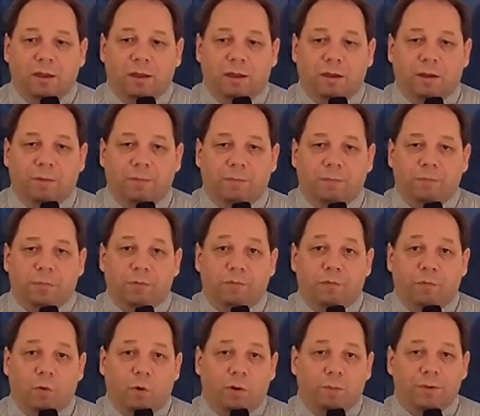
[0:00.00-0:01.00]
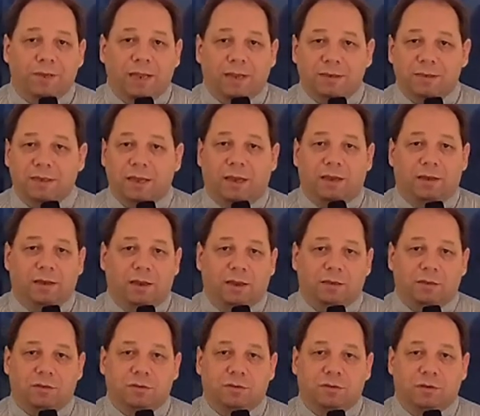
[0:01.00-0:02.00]
um, performed
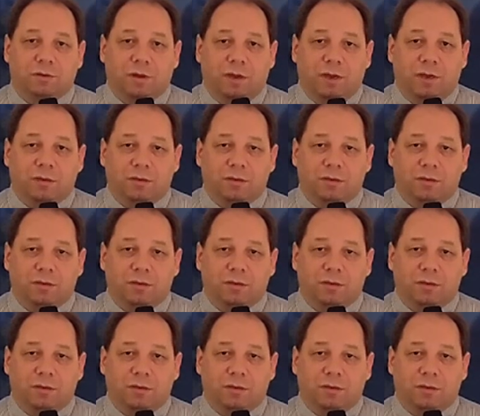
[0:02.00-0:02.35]
exactly as